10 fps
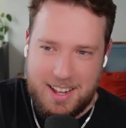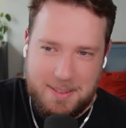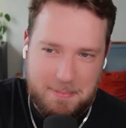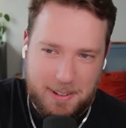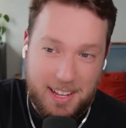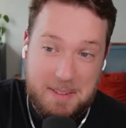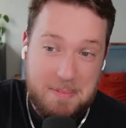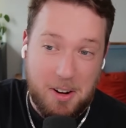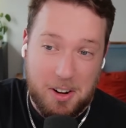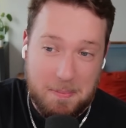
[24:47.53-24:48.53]
But like
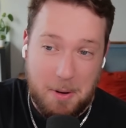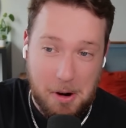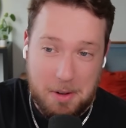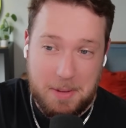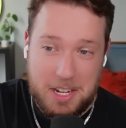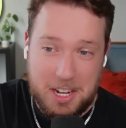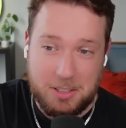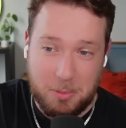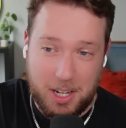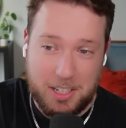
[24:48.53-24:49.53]
part of me does
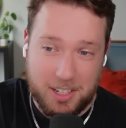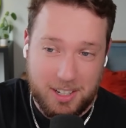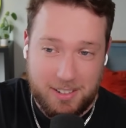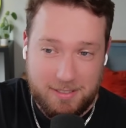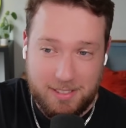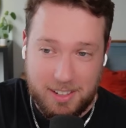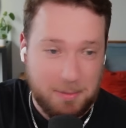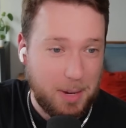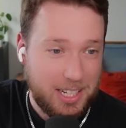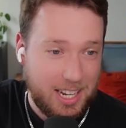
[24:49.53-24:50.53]
wonder if
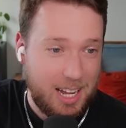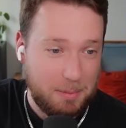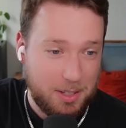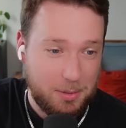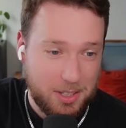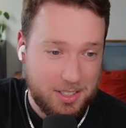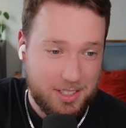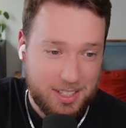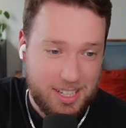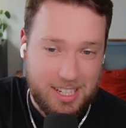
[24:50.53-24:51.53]
Mike Tomlin
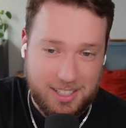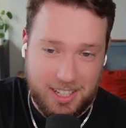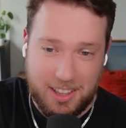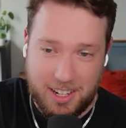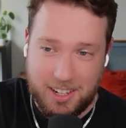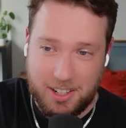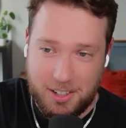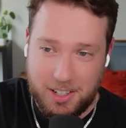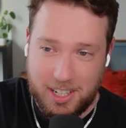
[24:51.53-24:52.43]
was sitting there and going,